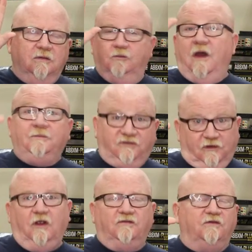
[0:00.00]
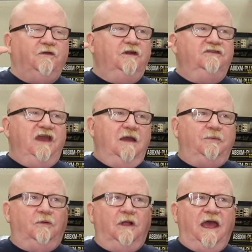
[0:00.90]
web server, for
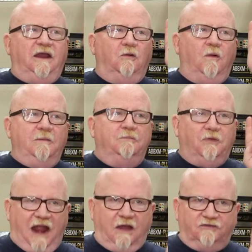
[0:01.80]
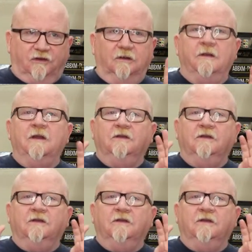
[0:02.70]
example, and a web browser.